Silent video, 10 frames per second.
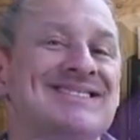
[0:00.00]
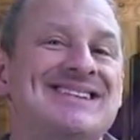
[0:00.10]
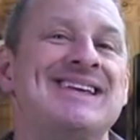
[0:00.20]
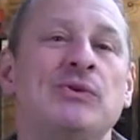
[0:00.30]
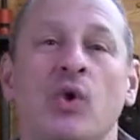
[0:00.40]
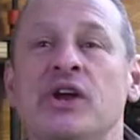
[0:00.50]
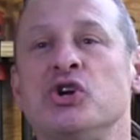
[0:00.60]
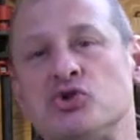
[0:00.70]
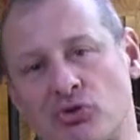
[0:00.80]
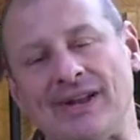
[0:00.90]
see where
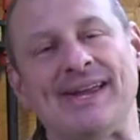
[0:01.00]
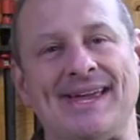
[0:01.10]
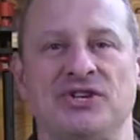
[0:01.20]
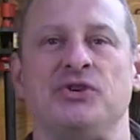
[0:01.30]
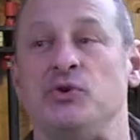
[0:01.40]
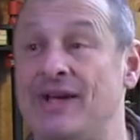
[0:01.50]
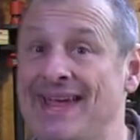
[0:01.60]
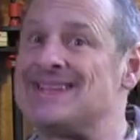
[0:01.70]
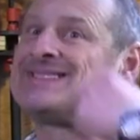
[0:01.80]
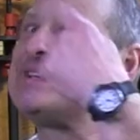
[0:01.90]
you're drilling into. You
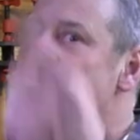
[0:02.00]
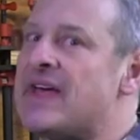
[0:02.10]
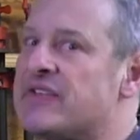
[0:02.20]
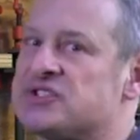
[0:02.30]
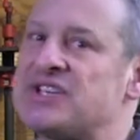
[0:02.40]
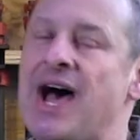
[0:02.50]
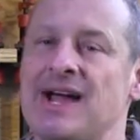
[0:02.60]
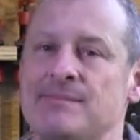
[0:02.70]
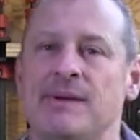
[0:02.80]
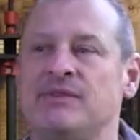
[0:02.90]
can't see the other
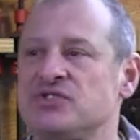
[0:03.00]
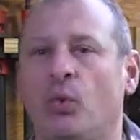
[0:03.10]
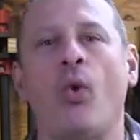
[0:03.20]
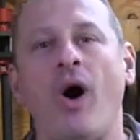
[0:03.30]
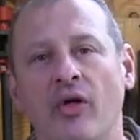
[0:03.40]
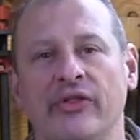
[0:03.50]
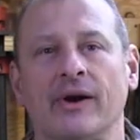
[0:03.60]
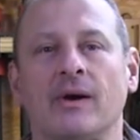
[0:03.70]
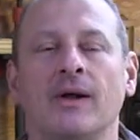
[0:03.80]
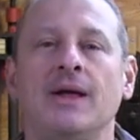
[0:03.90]
side. Maybe there's a wall
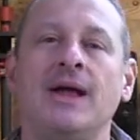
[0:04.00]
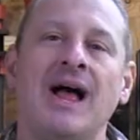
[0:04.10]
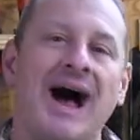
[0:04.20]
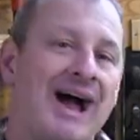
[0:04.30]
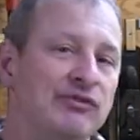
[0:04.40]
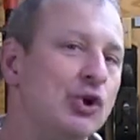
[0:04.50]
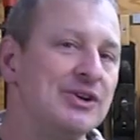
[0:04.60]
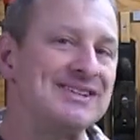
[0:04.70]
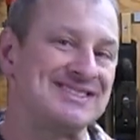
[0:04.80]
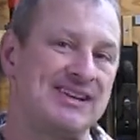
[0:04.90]
there. I've
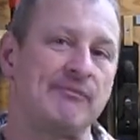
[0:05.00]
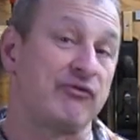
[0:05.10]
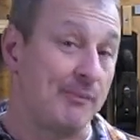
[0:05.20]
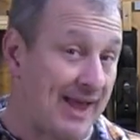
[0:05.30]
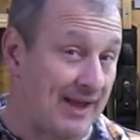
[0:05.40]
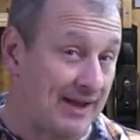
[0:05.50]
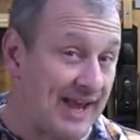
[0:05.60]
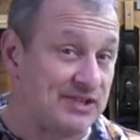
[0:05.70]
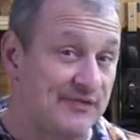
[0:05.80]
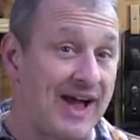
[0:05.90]
learned this tip from an
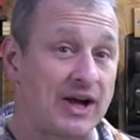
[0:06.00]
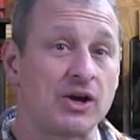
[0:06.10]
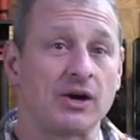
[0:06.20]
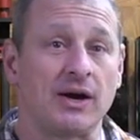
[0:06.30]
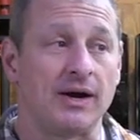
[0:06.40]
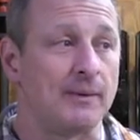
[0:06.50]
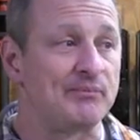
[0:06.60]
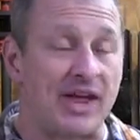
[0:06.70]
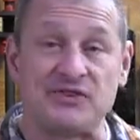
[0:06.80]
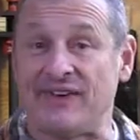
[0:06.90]
HVAC,
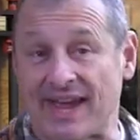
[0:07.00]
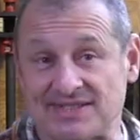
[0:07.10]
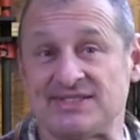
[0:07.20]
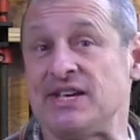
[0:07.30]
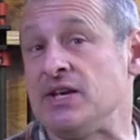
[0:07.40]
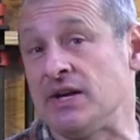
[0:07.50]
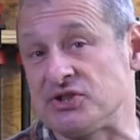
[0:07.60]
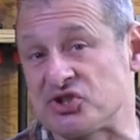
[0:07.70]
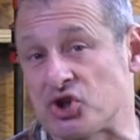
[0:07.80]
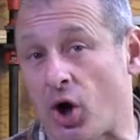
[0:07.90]
um, HVAC
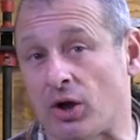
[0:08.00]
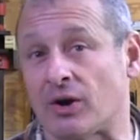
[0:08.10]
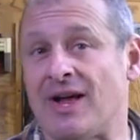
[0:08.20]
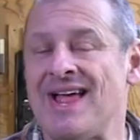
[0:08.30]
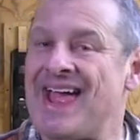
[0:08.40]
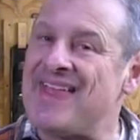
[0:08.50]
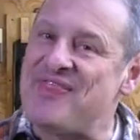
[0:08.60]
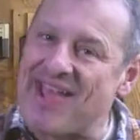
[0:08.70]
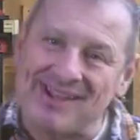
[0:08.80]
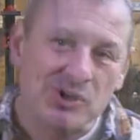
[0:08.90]
installer, and they